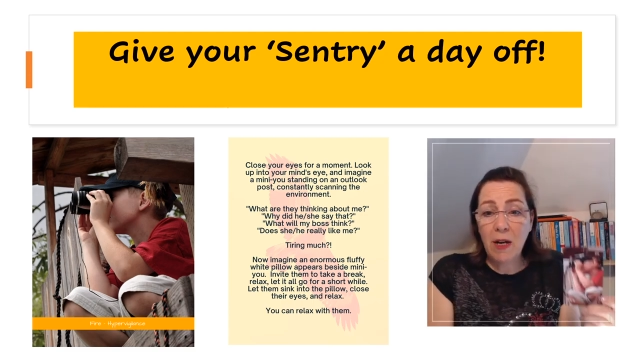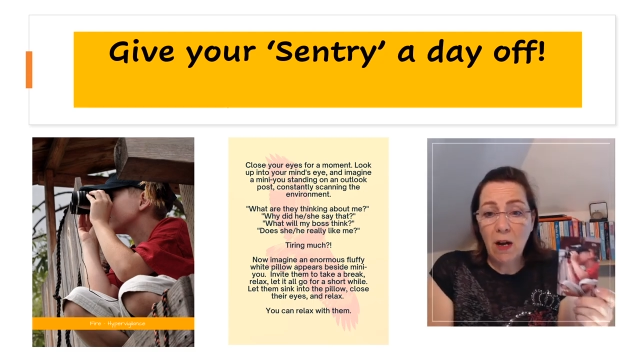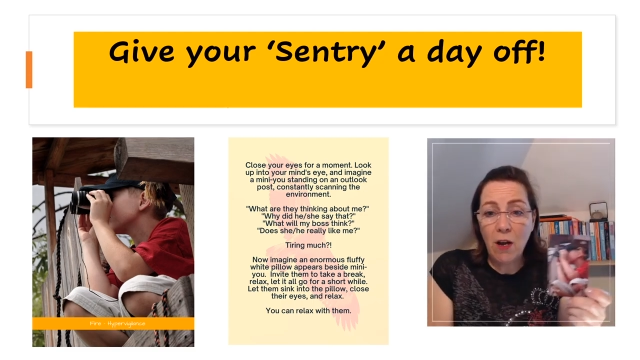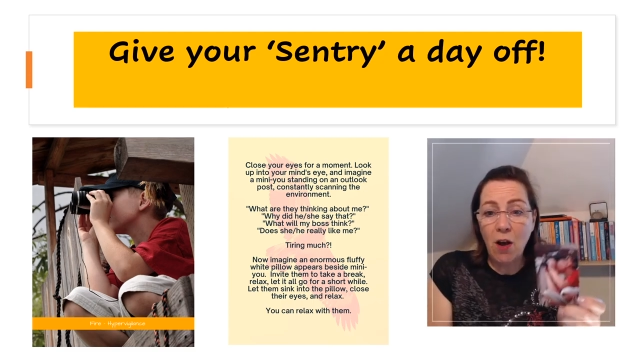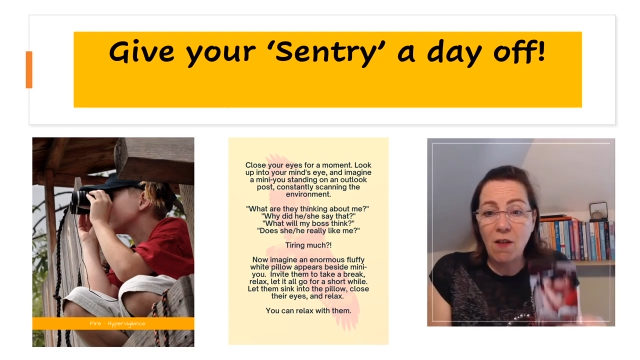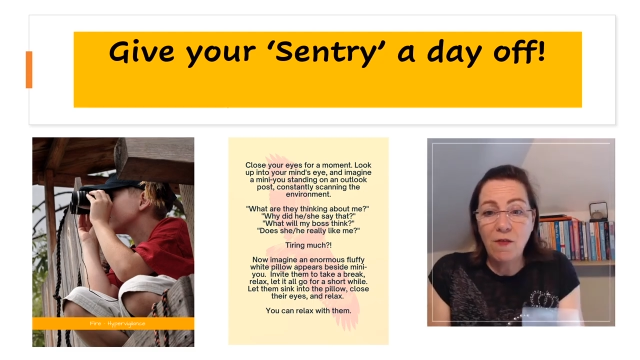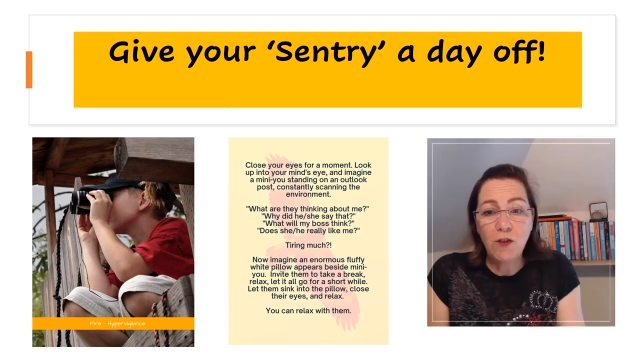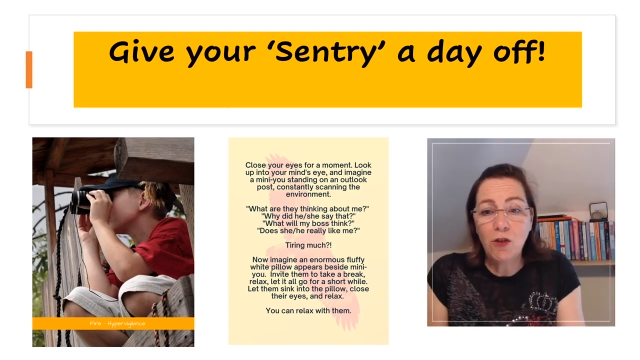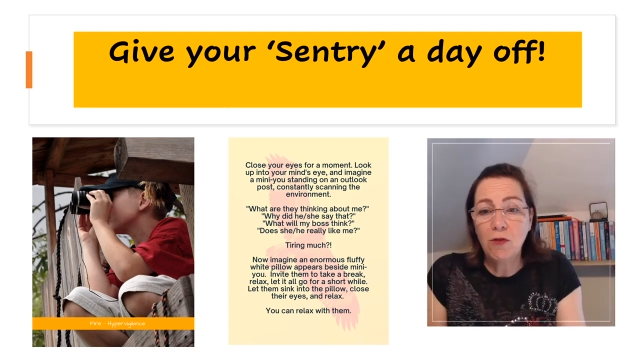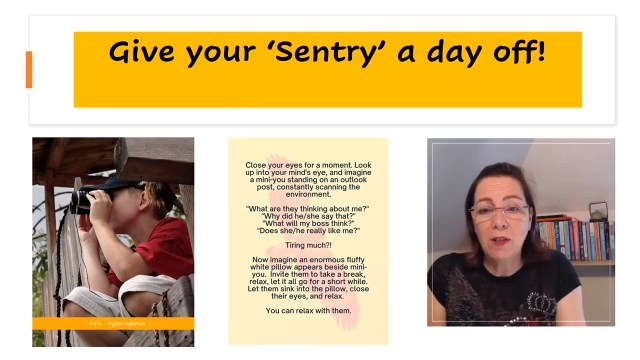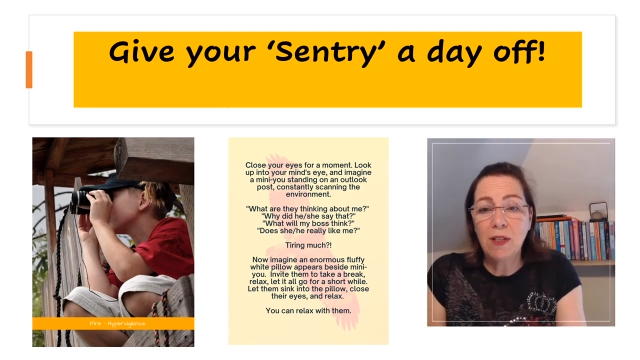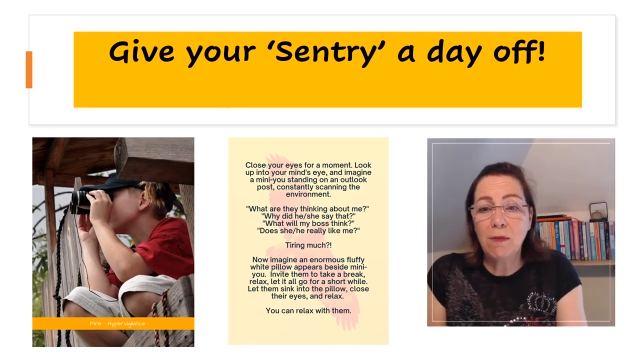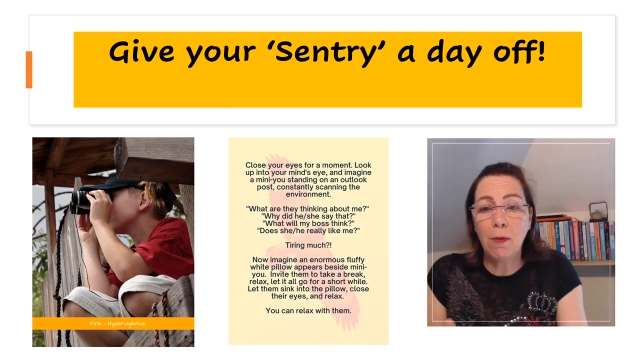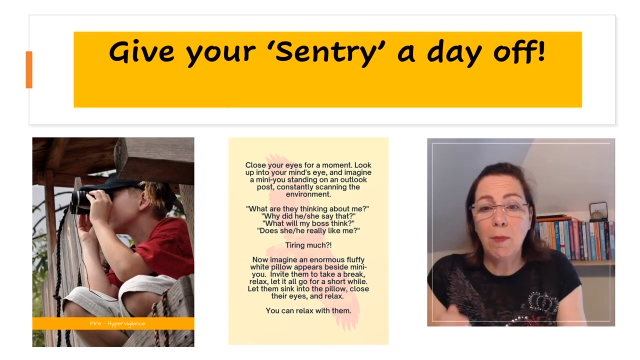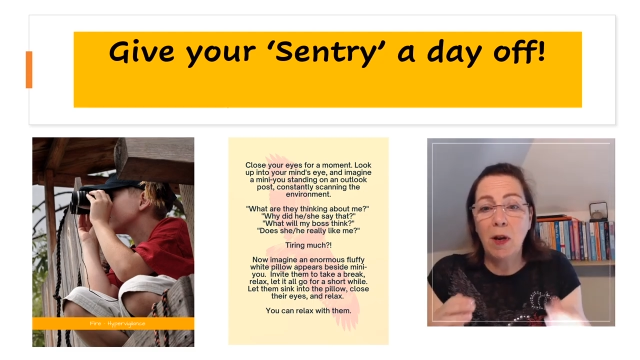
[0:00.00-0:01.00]
I mean, I often
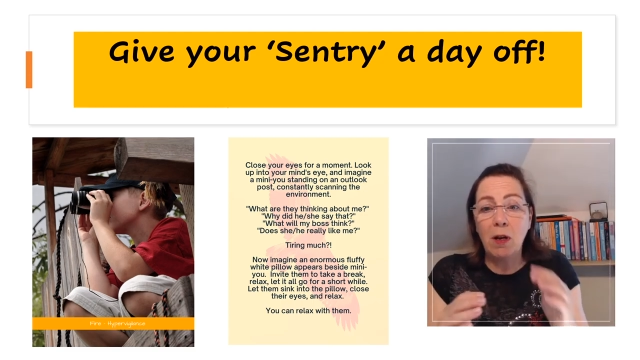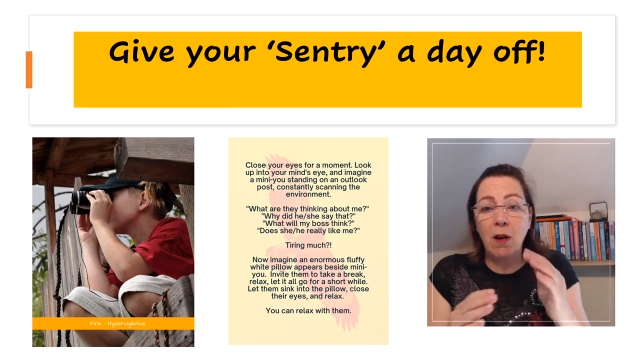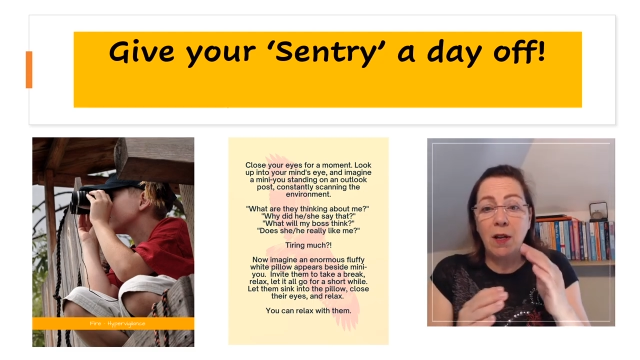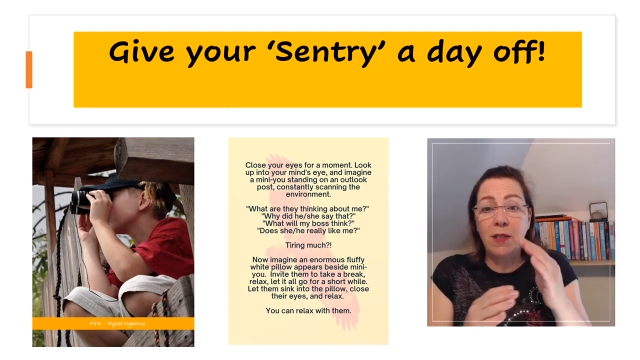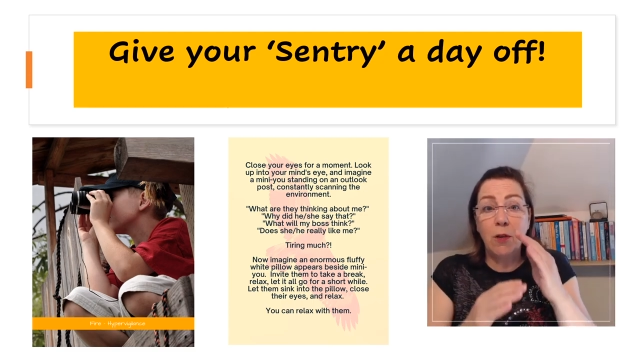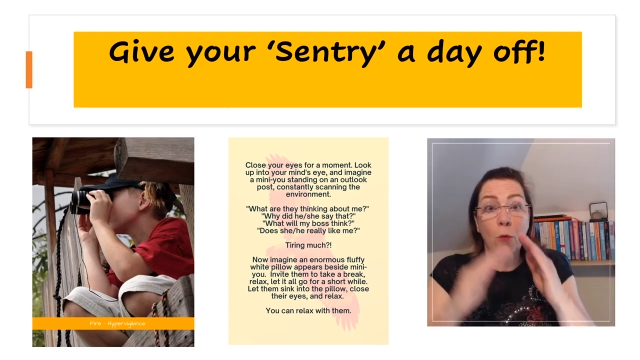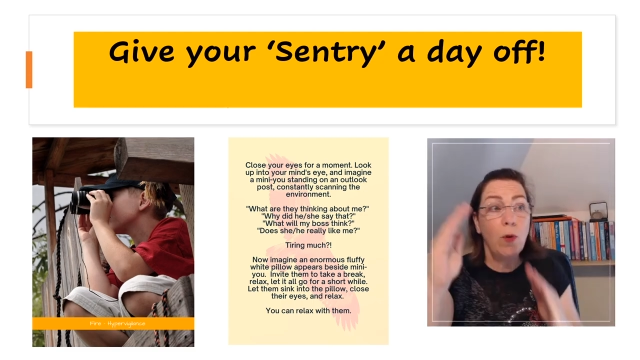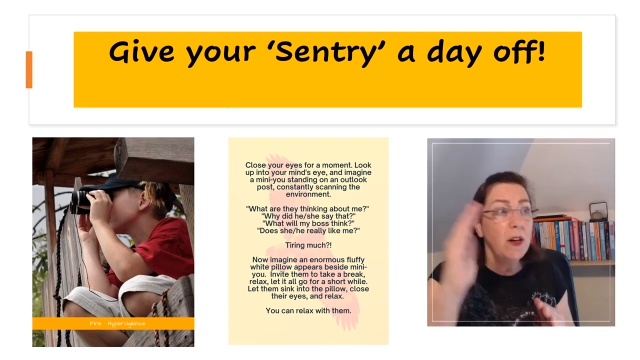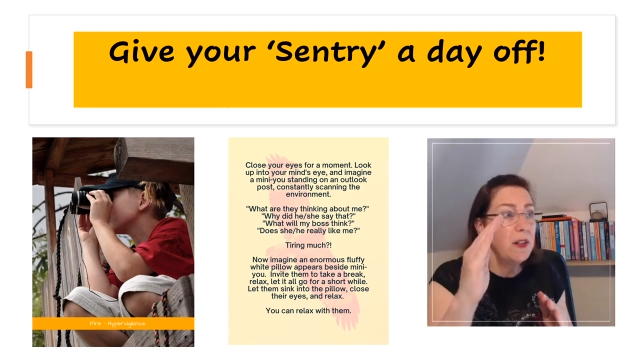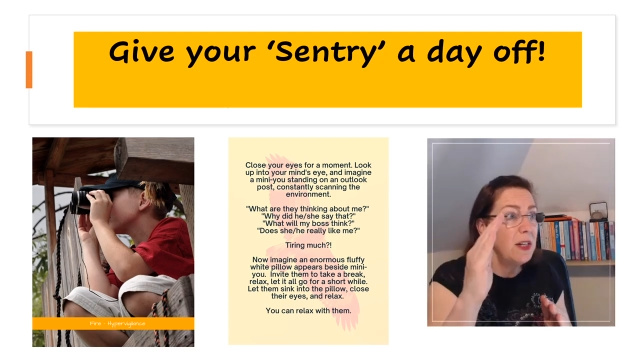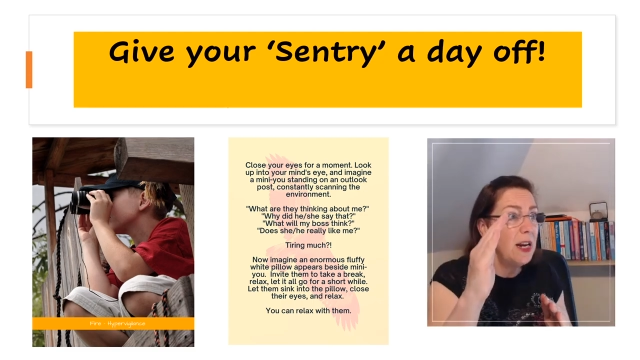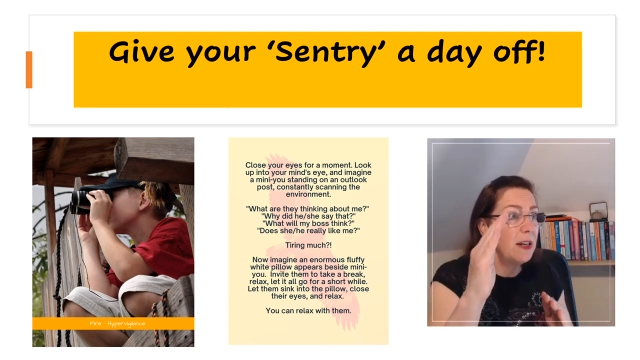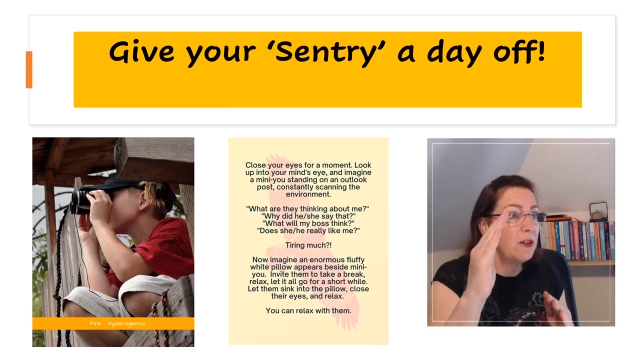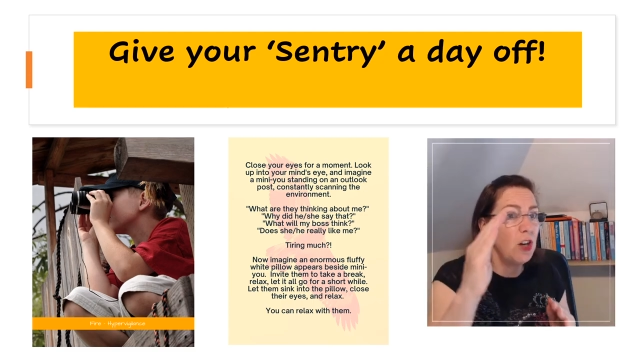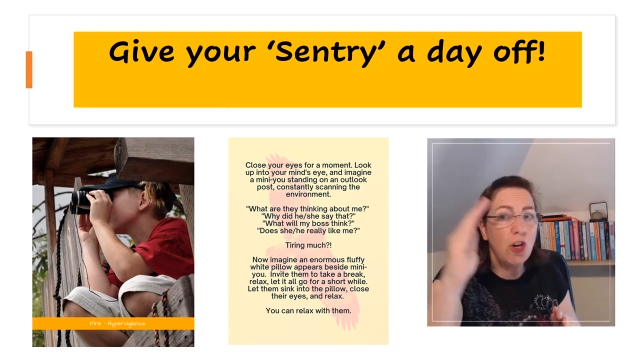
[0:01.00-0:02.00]
do this with my clients, you know,
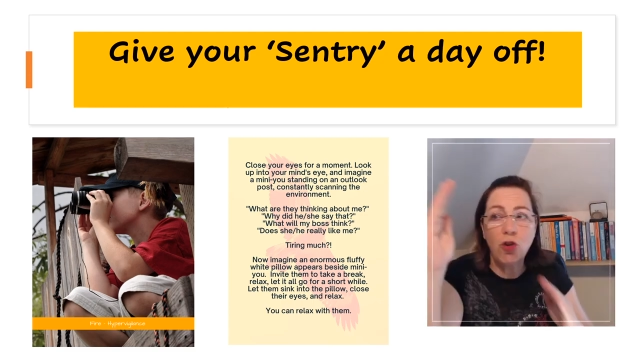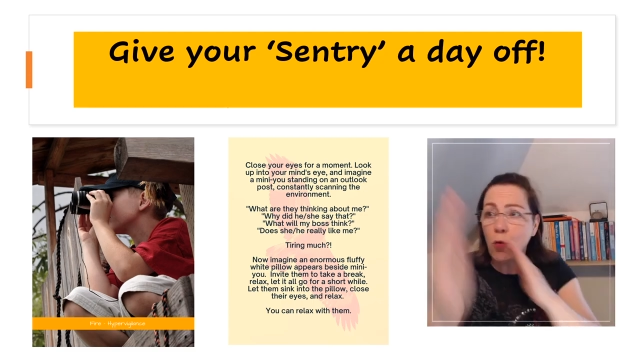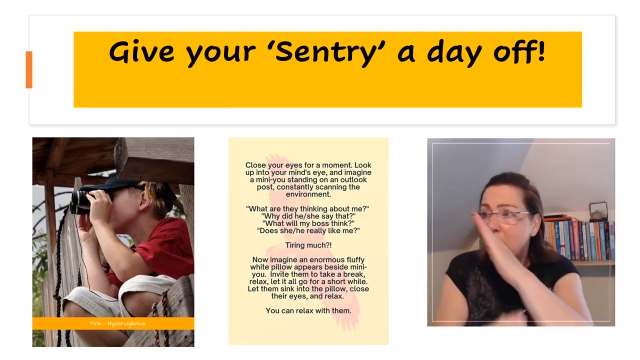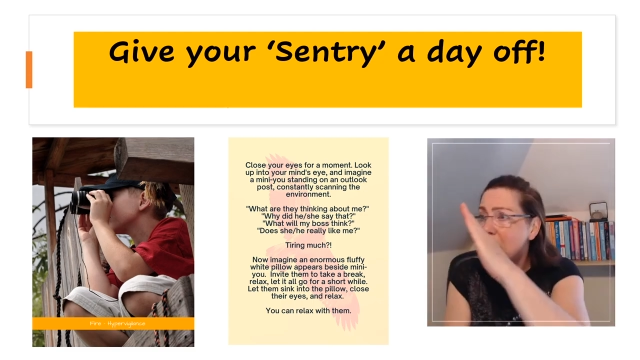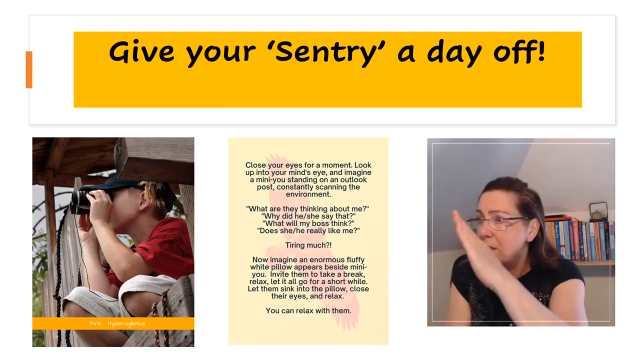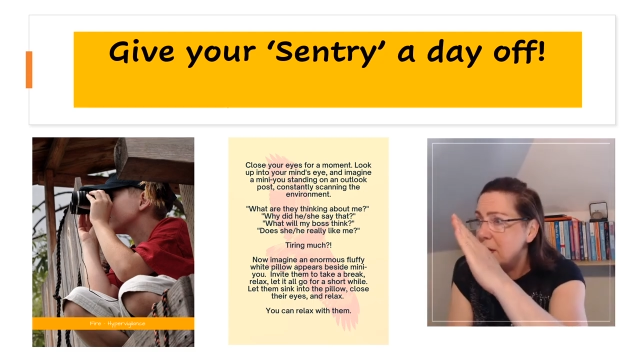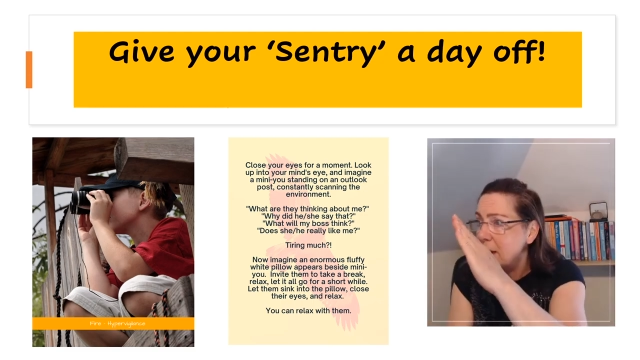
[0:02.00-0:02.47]
where's the next danger?